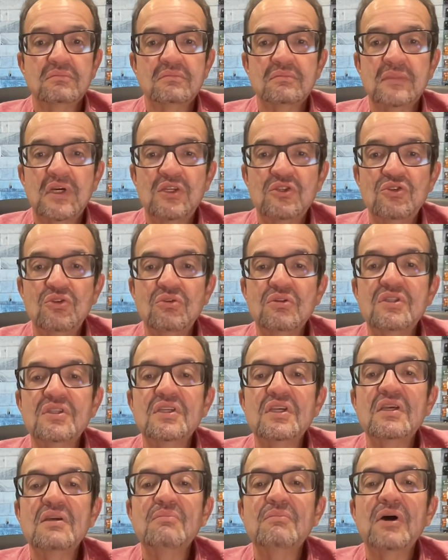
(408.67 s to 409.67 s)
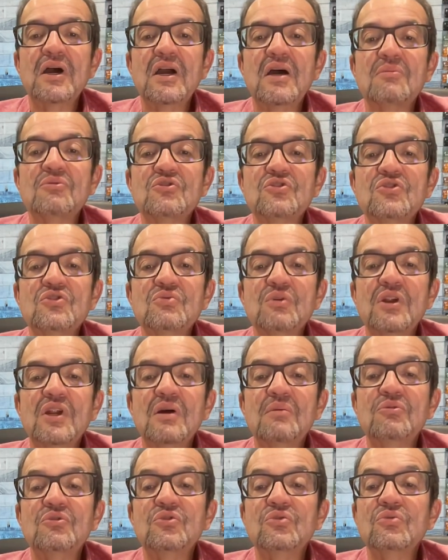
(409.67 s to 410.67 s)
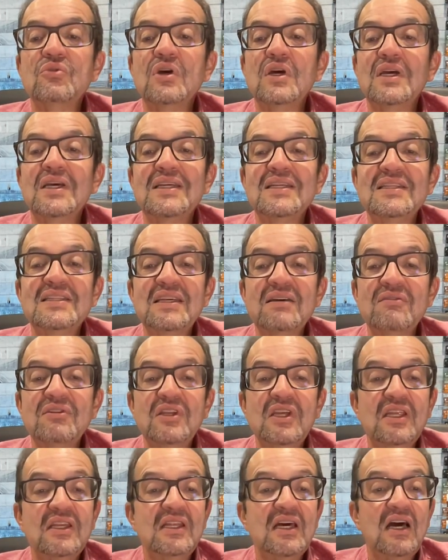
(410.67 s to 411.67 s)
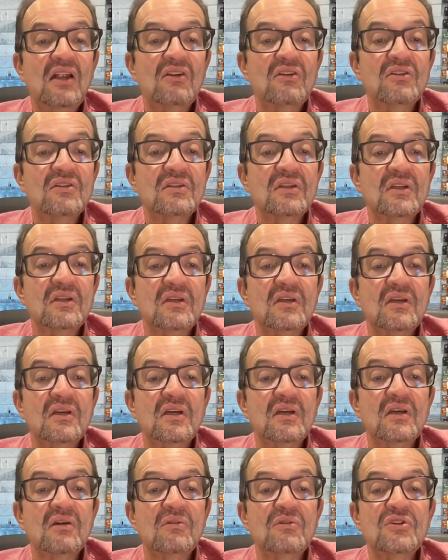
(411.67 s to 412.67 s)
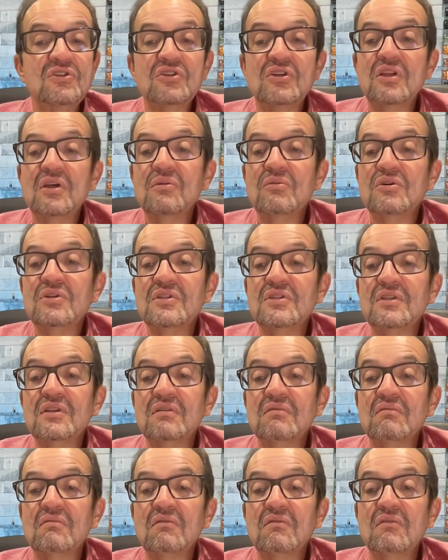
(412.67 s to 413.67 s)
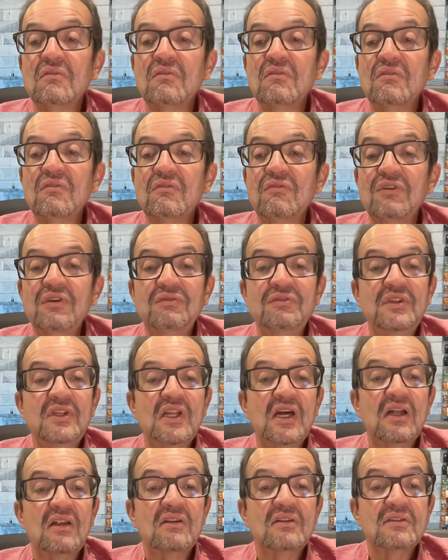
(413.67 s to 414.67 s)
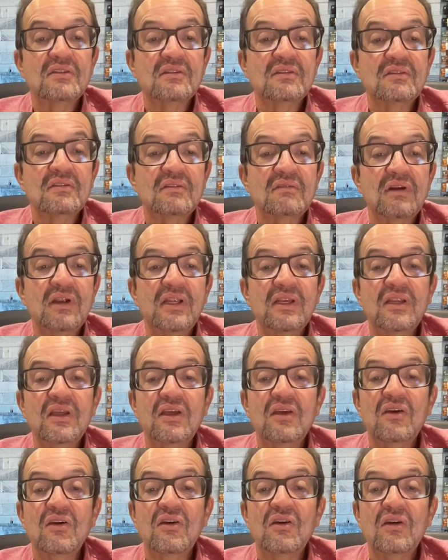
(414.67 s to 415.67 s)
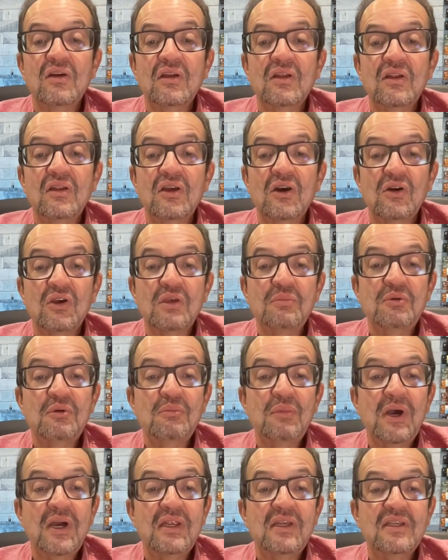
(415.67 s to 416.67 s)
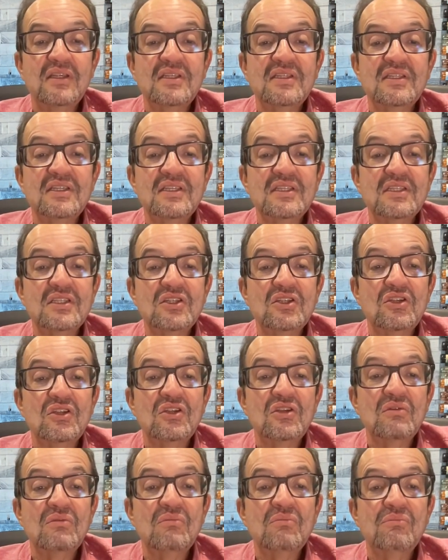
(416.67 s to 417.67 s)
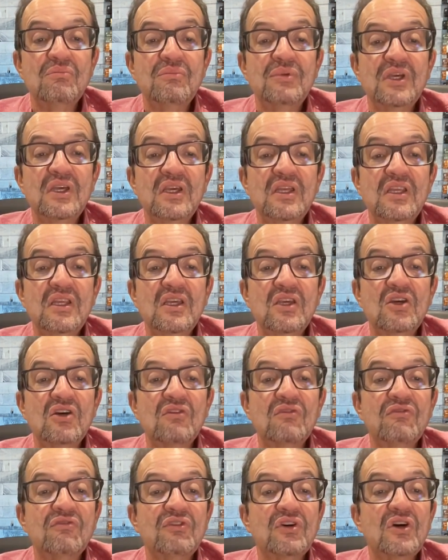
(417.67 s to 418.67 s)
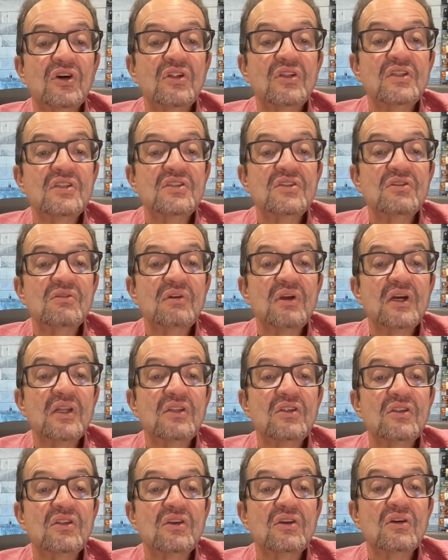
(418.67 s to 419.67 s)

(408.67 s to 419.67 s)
as you could see, my options went up to $78. Originally, it was $50. Right. Now, keep in mind, this is beginning of this is around